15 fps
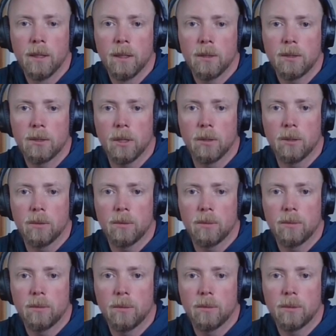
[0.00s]
so
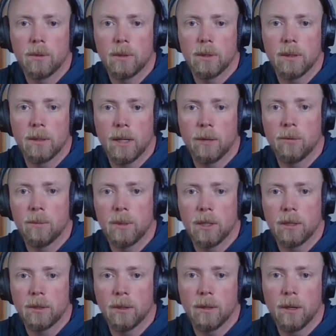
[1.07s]
you know, that would be
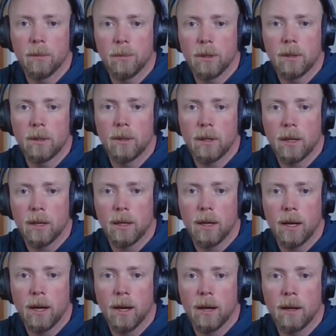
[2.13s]
a good number to kind of
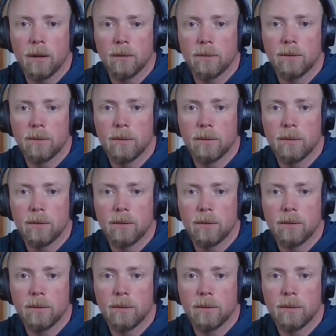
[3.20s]
have.